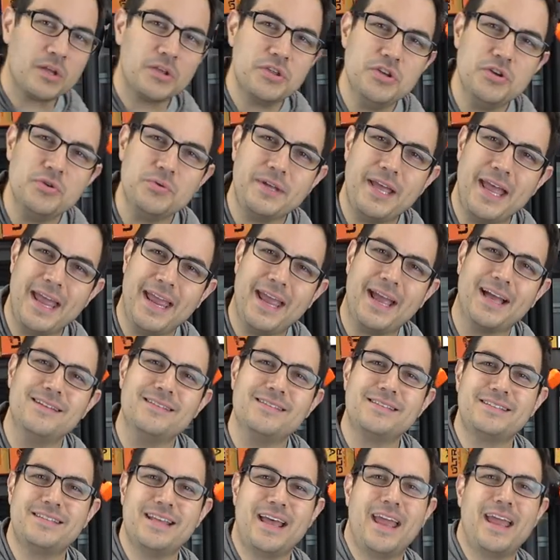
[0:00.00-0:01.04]
You
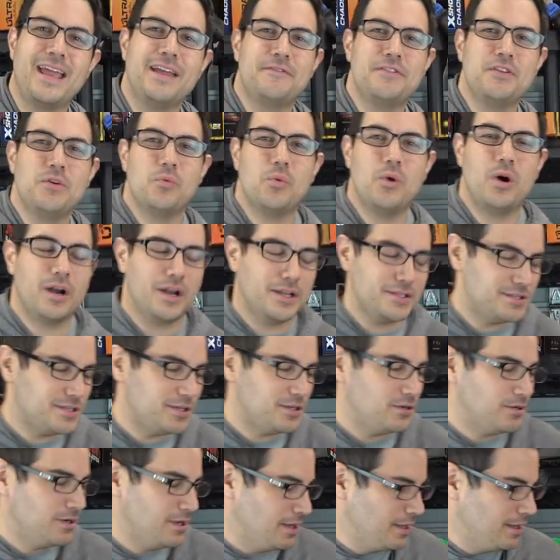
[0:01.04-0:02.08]
can say, if you wanted
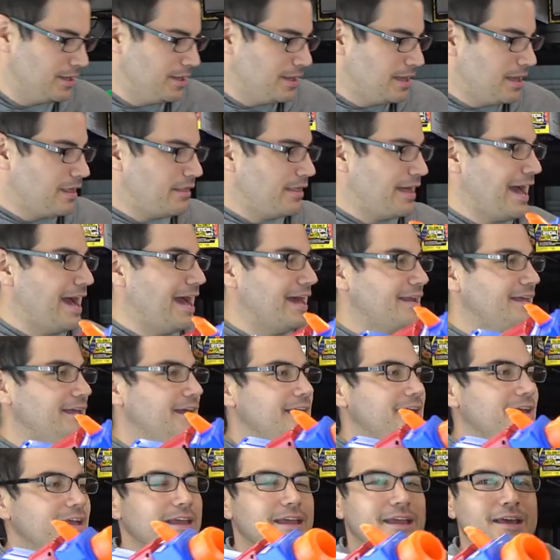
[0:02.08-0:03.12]
to, that
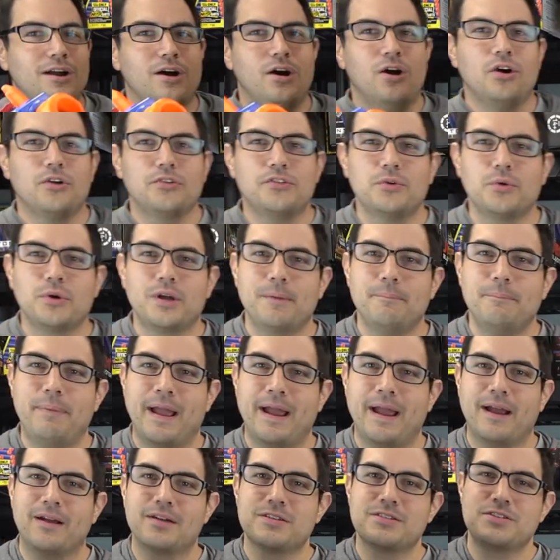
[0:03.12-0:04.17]
it also
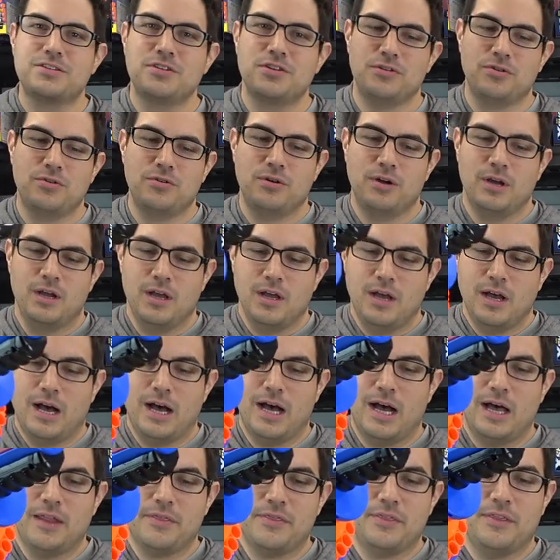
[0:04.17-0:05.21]
compares to
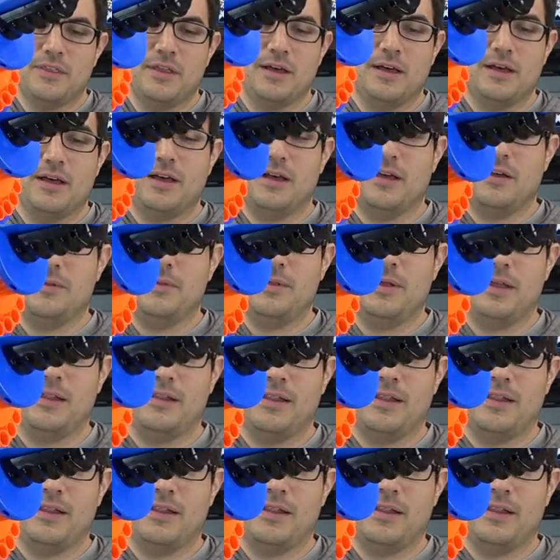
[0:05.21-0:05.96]
like the